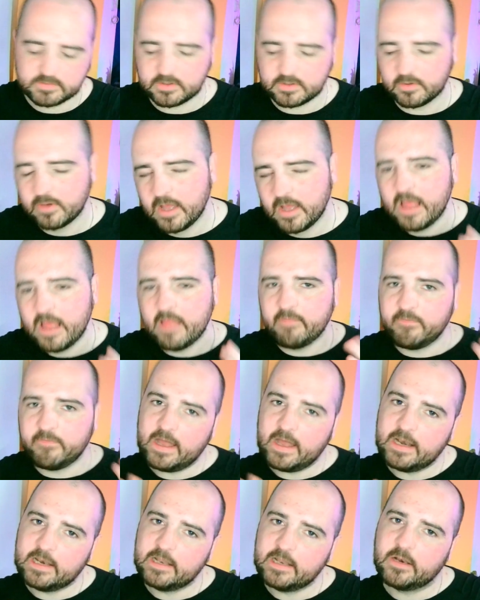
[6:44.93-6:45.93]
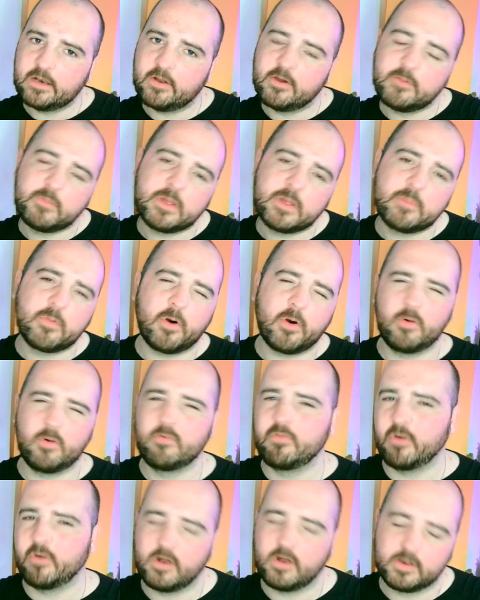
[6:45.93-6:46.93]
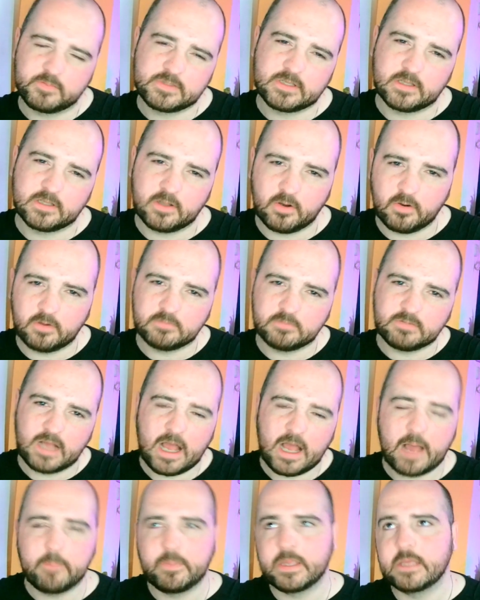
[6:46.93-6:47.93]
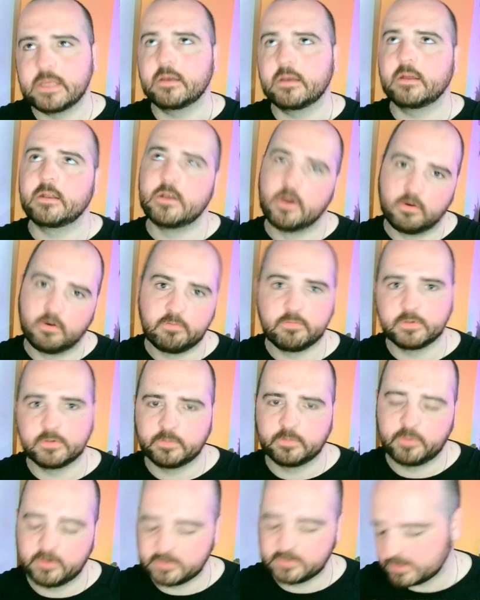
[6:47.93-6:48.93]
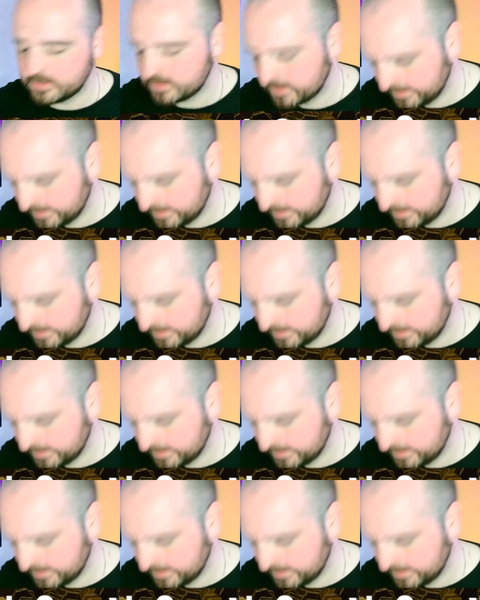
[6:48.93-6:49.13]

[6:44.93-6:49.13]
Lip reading: So that a little annoyed me, but overall I'm still happy enough with the purchase.